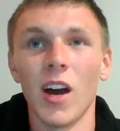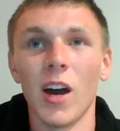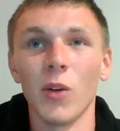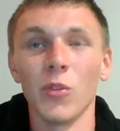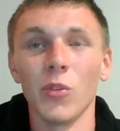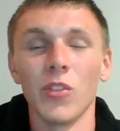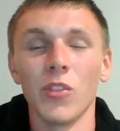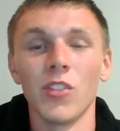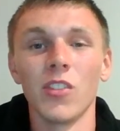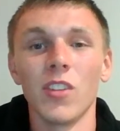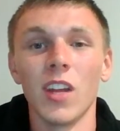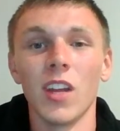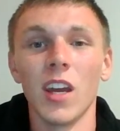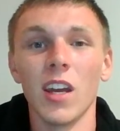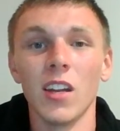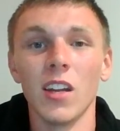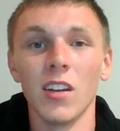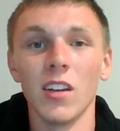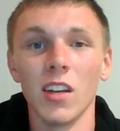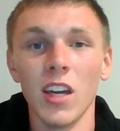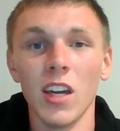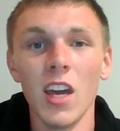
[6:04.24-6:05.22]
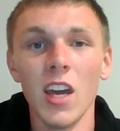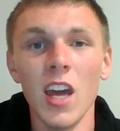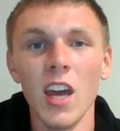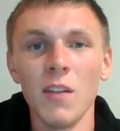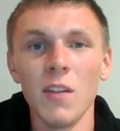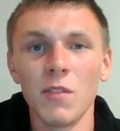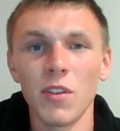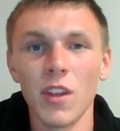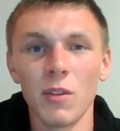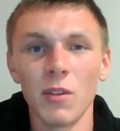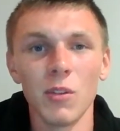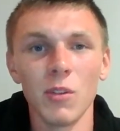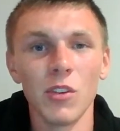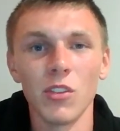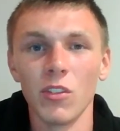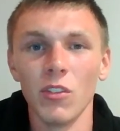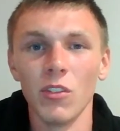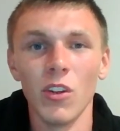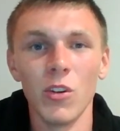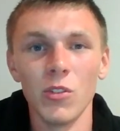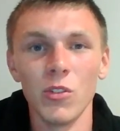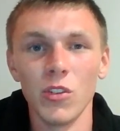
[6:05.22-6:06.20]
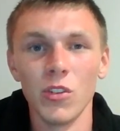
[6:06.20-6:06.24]
outstanding. For that reason
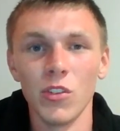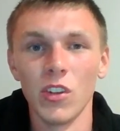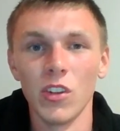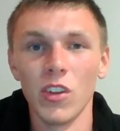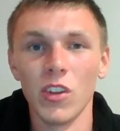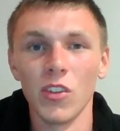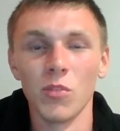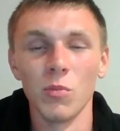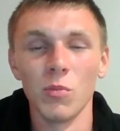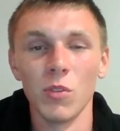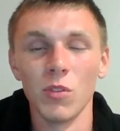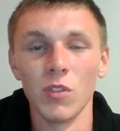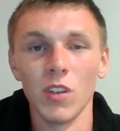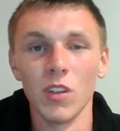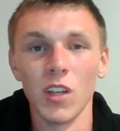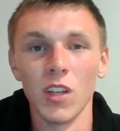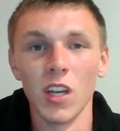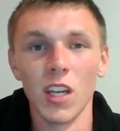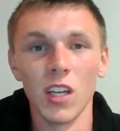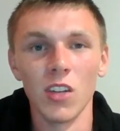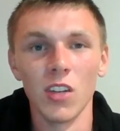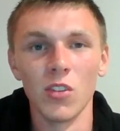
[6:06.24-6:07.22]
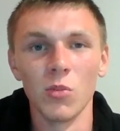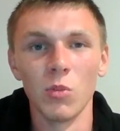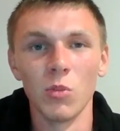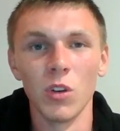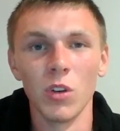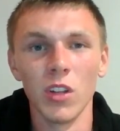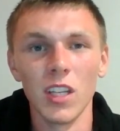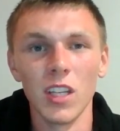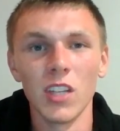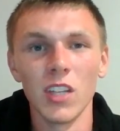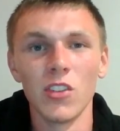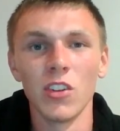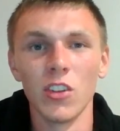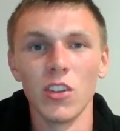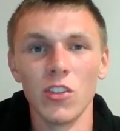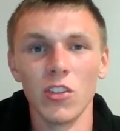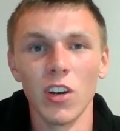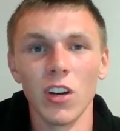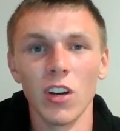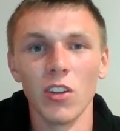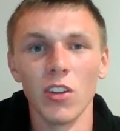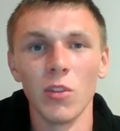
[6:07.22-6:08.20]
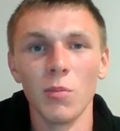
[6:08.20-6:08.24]
alone, you see this movie, and it really gets your
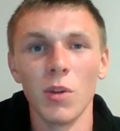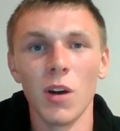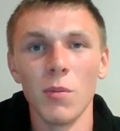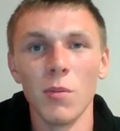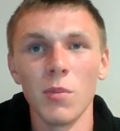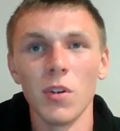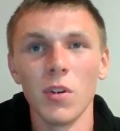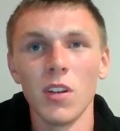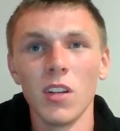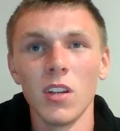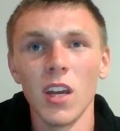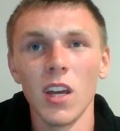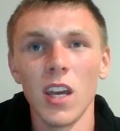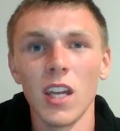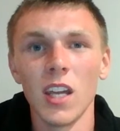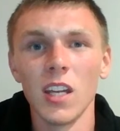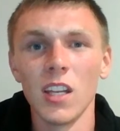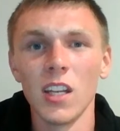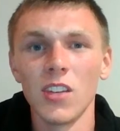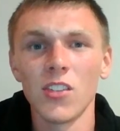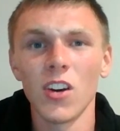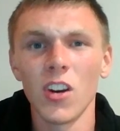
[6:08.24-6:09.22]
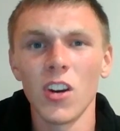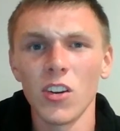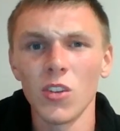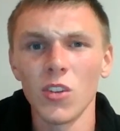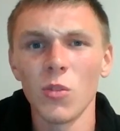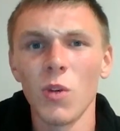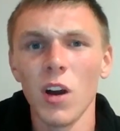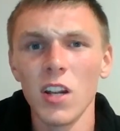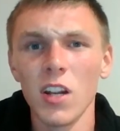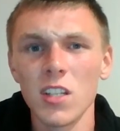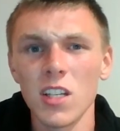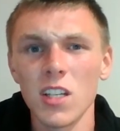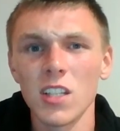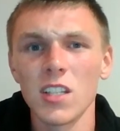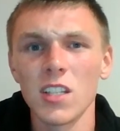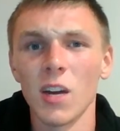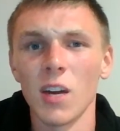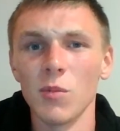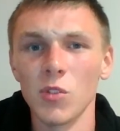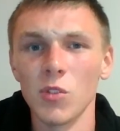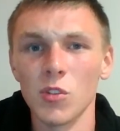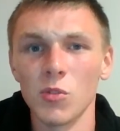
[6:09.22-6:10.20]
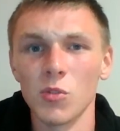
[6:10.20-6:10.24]
adrenaline pumping, and it's hard to watch at
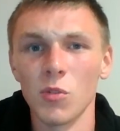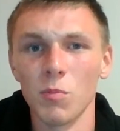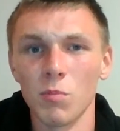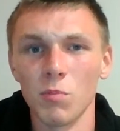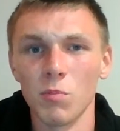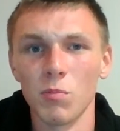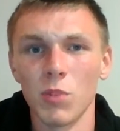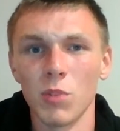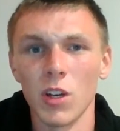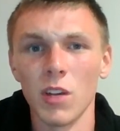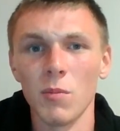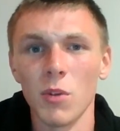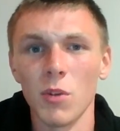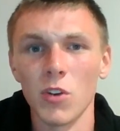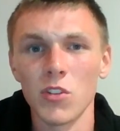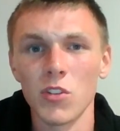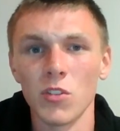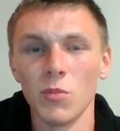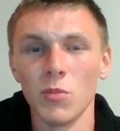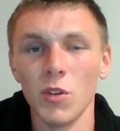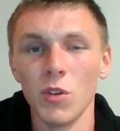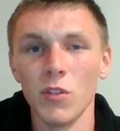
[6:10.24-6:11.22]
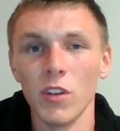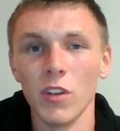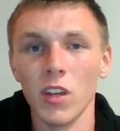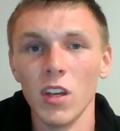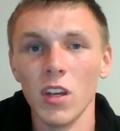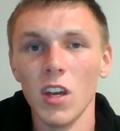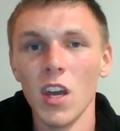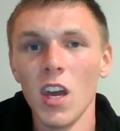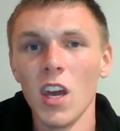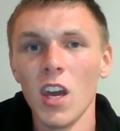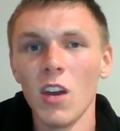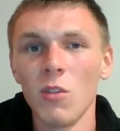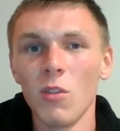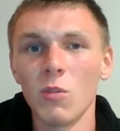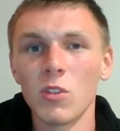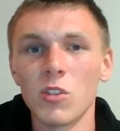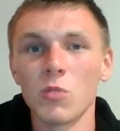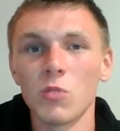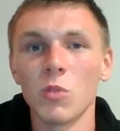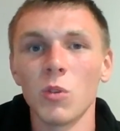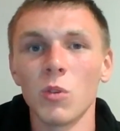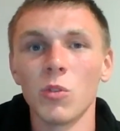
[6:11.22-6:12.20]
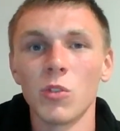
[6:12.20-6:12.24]
times. It's a pretty emotional movie,
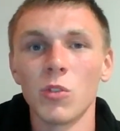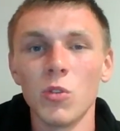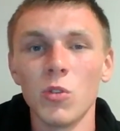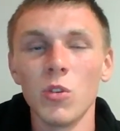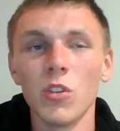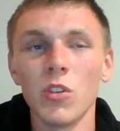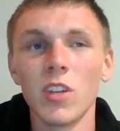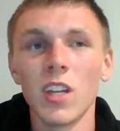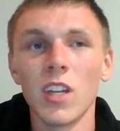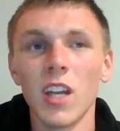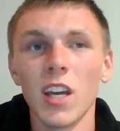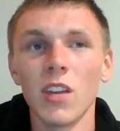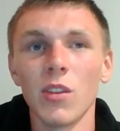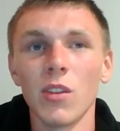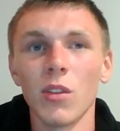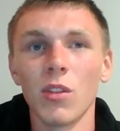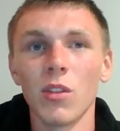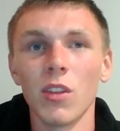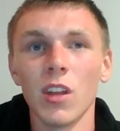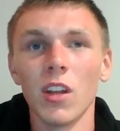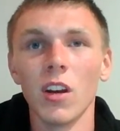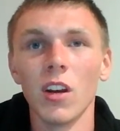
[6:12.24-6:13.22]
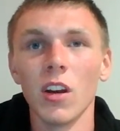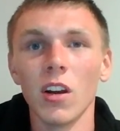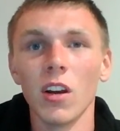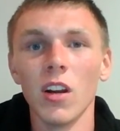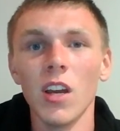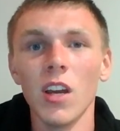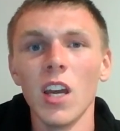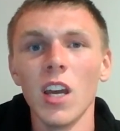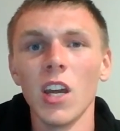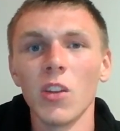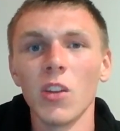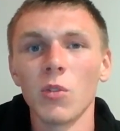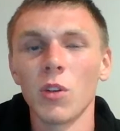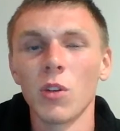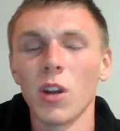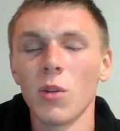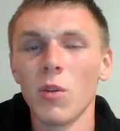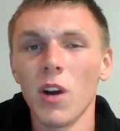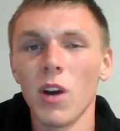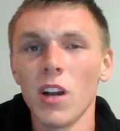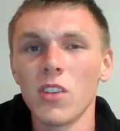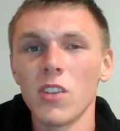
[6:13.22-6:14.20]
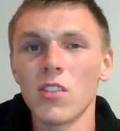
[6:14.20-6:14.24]
which is what was cool today in the theater, is when I
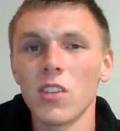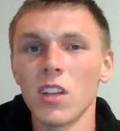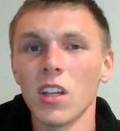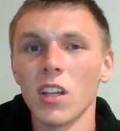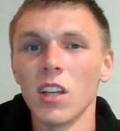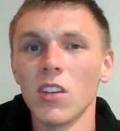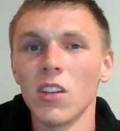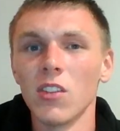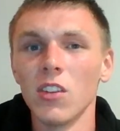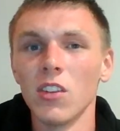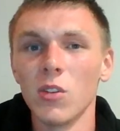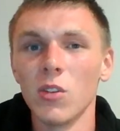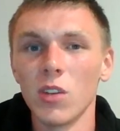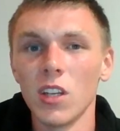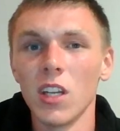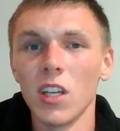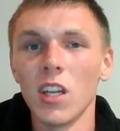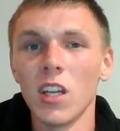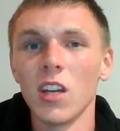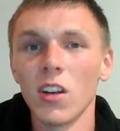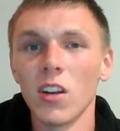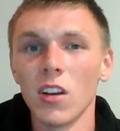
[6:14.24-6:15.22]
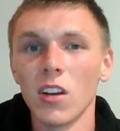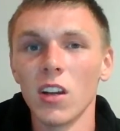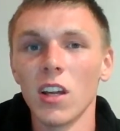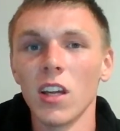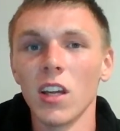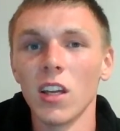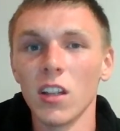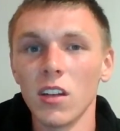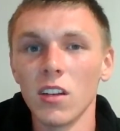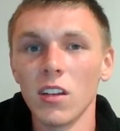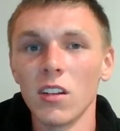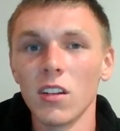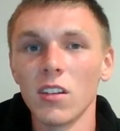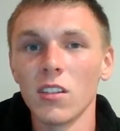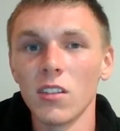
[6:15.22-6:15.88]
watched it, is you could hear it,